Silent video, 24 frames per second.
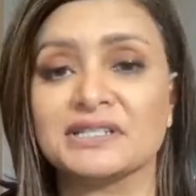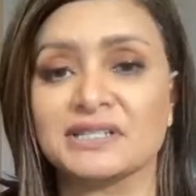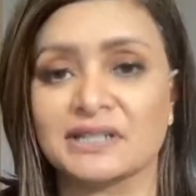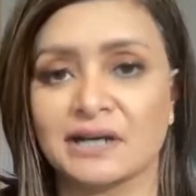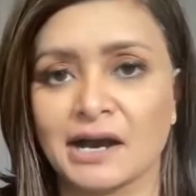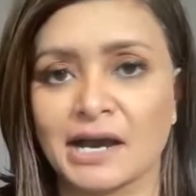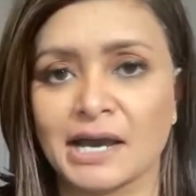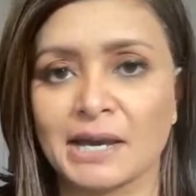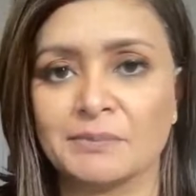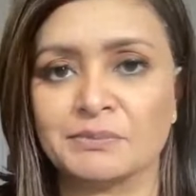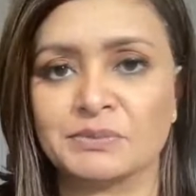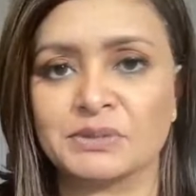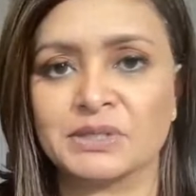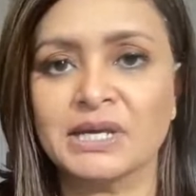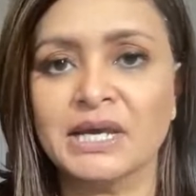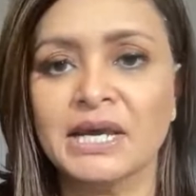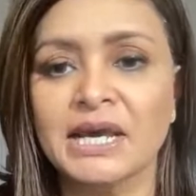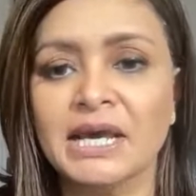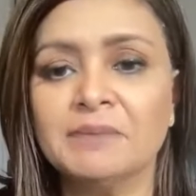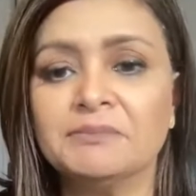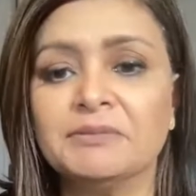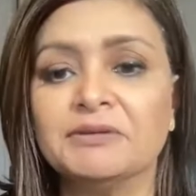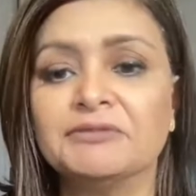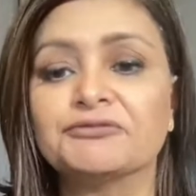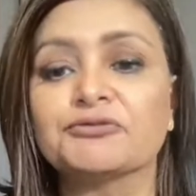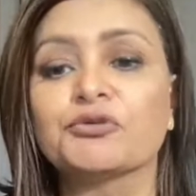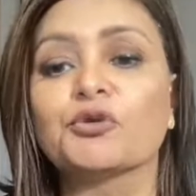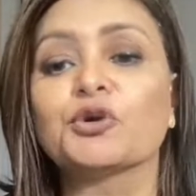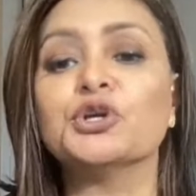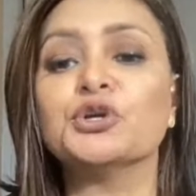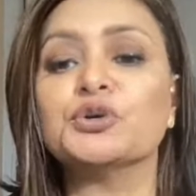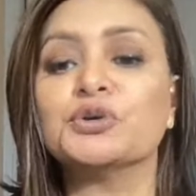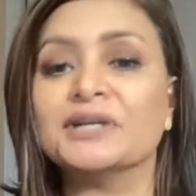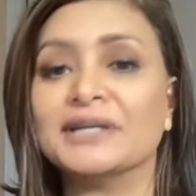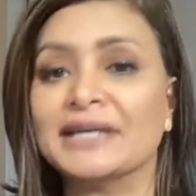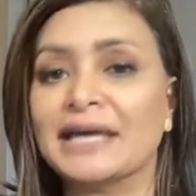times before
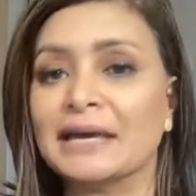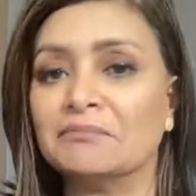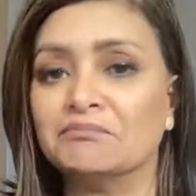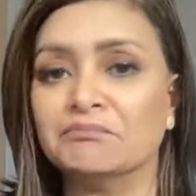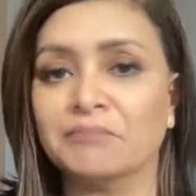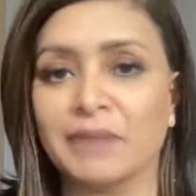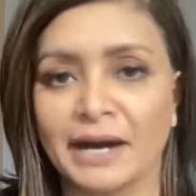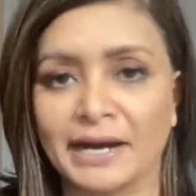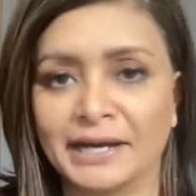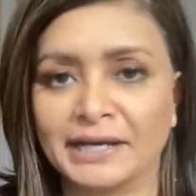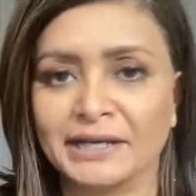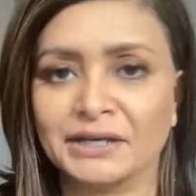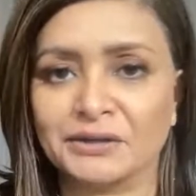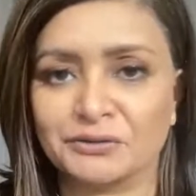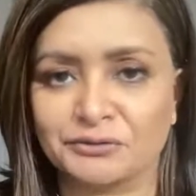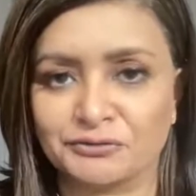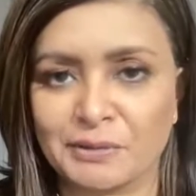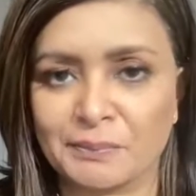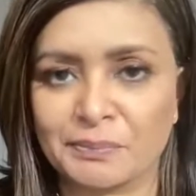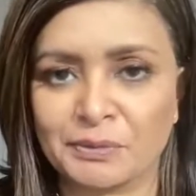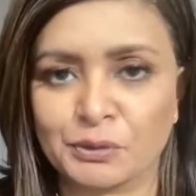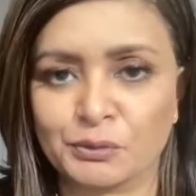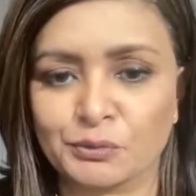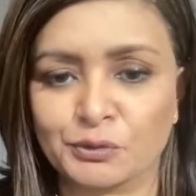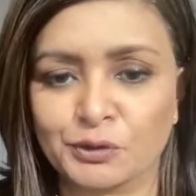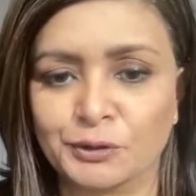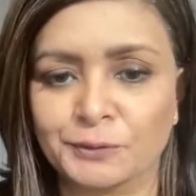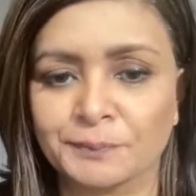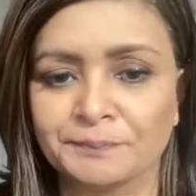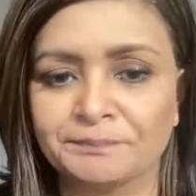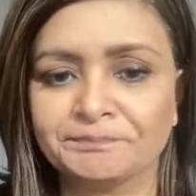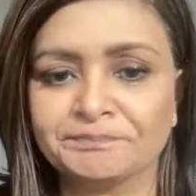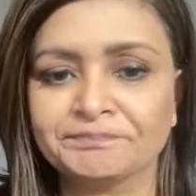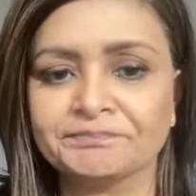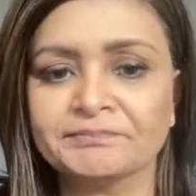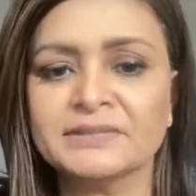you can get buy-in from the room.
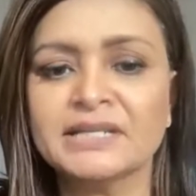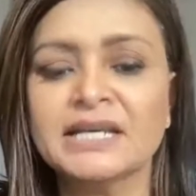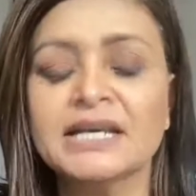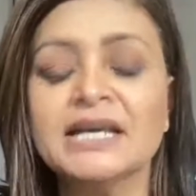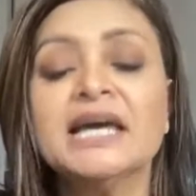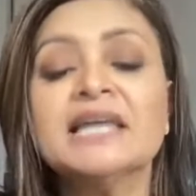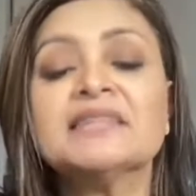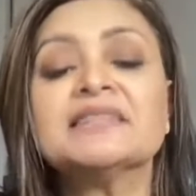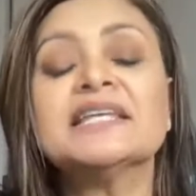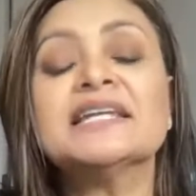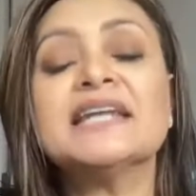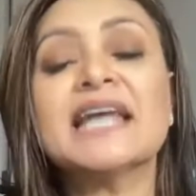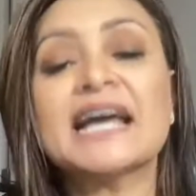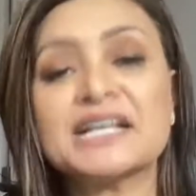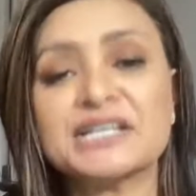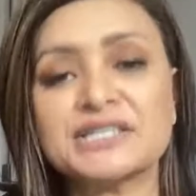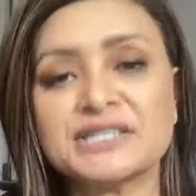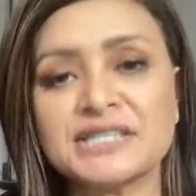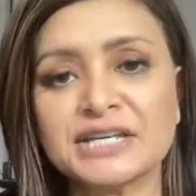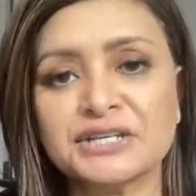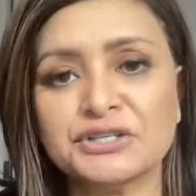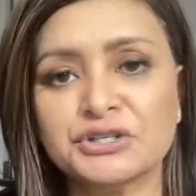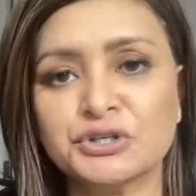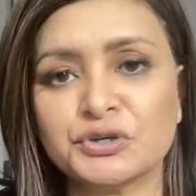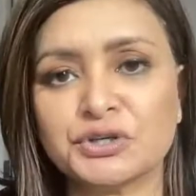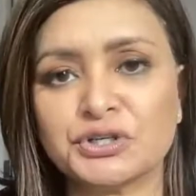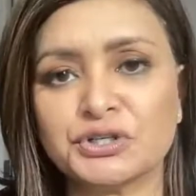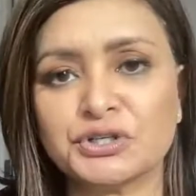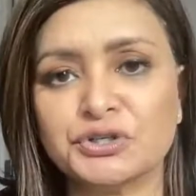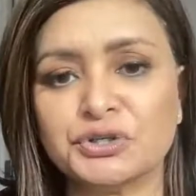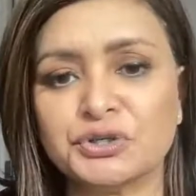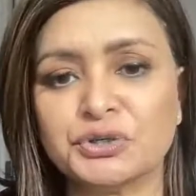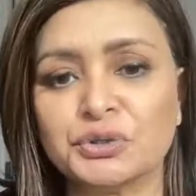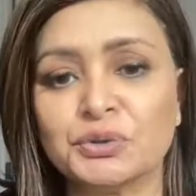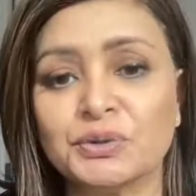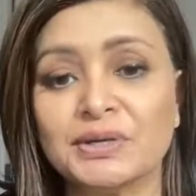The next thing you can
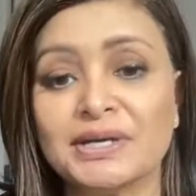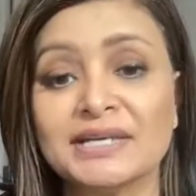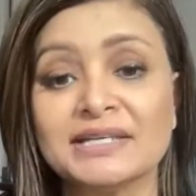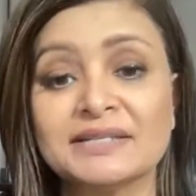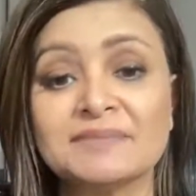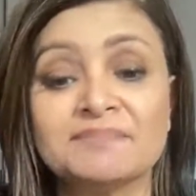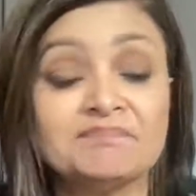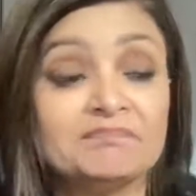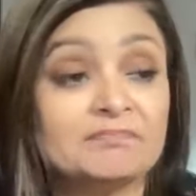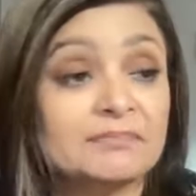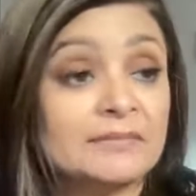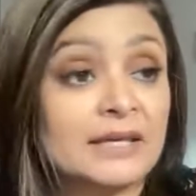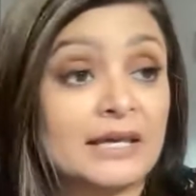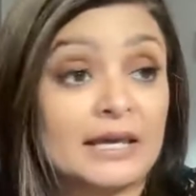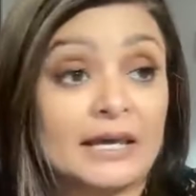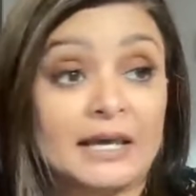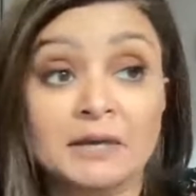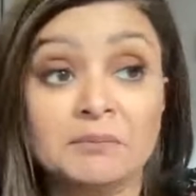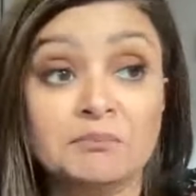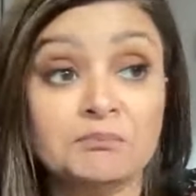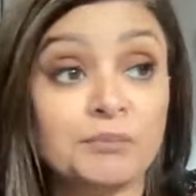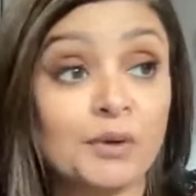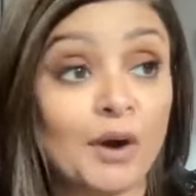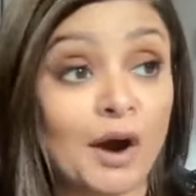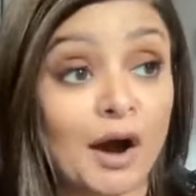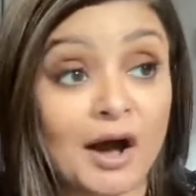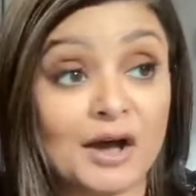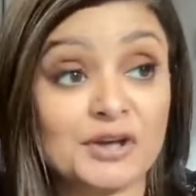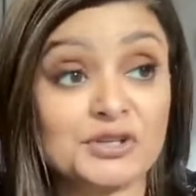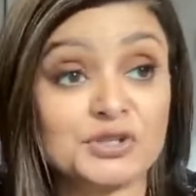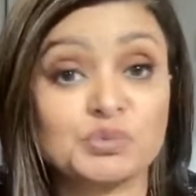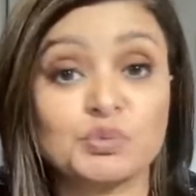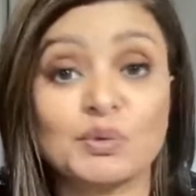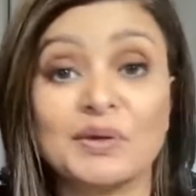do is hit pause